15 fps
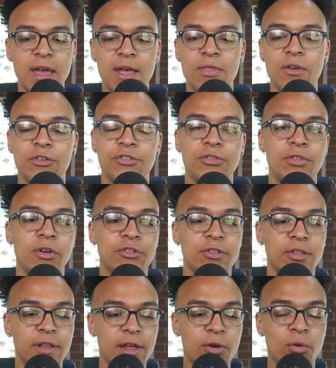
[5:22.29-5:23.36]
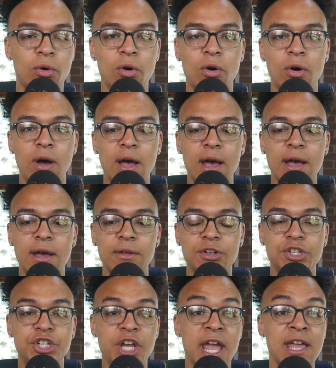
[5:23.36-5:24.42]
And there's literal
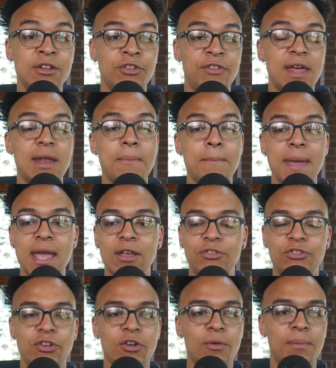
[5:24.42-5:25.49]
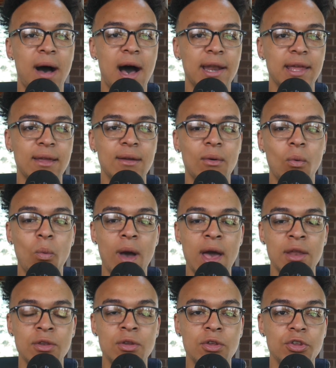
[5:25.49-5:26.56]
changes that it makes to your body
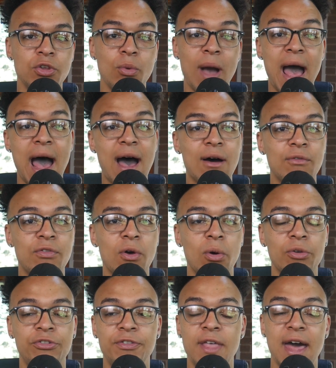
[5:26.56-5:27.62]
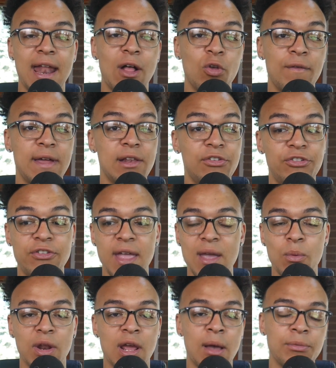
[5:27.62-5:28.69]
when you have that elevated state
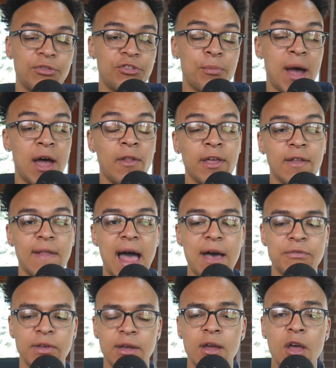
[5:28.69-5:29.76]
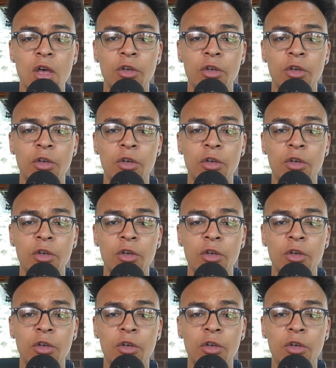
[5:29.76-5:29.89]
when it comes to smiling and laughing.